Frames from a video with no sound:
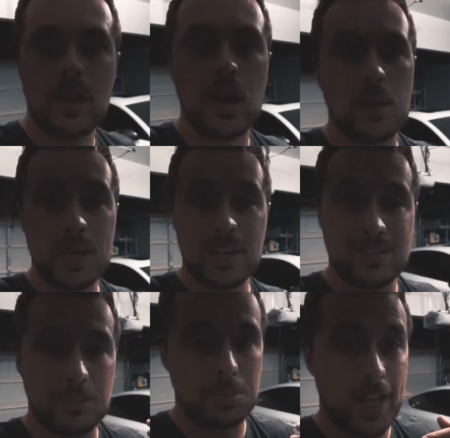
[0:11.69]
It is
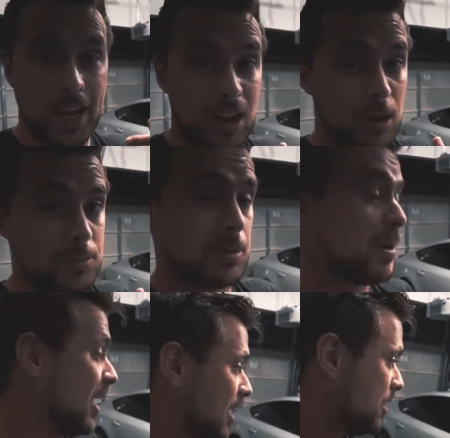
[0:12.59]
the black optic
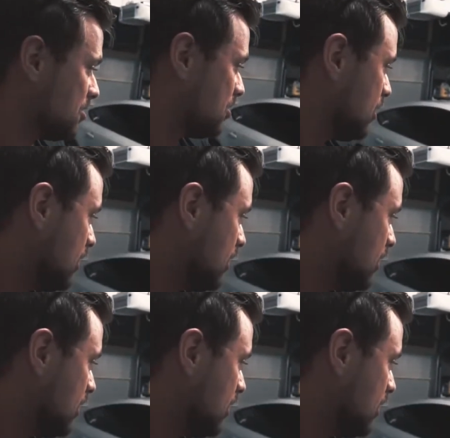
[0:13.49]
package.